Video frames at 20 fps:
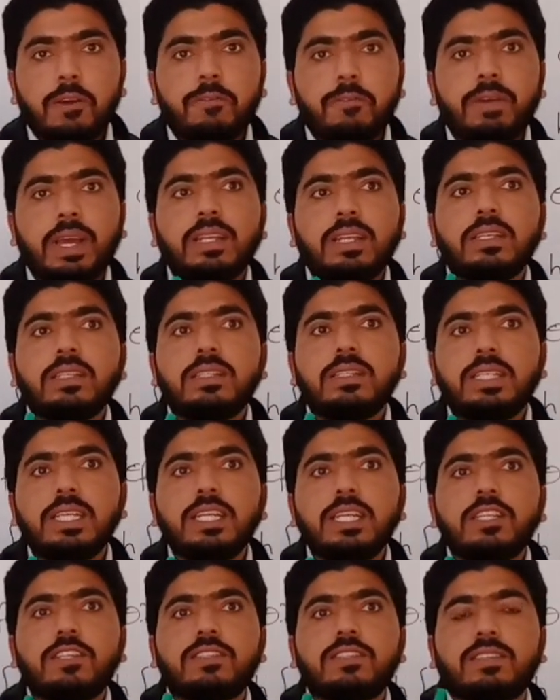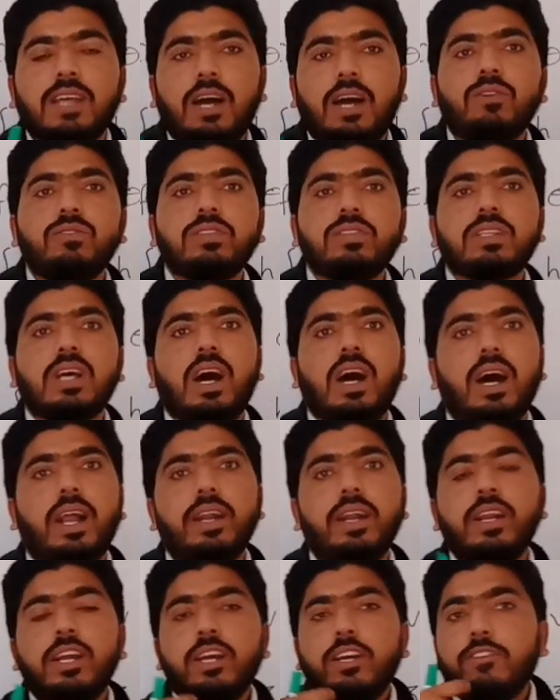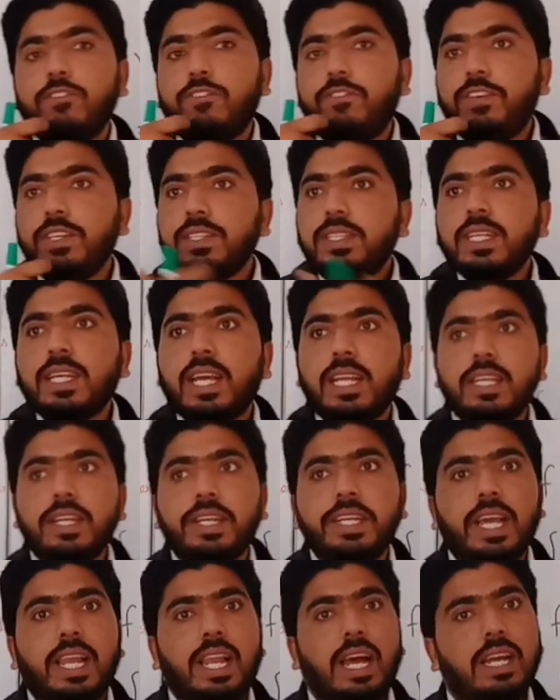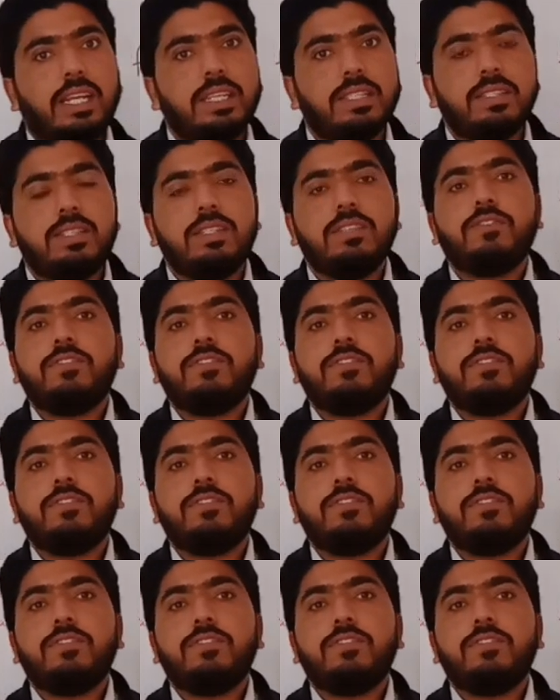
when these sounds are physically realized,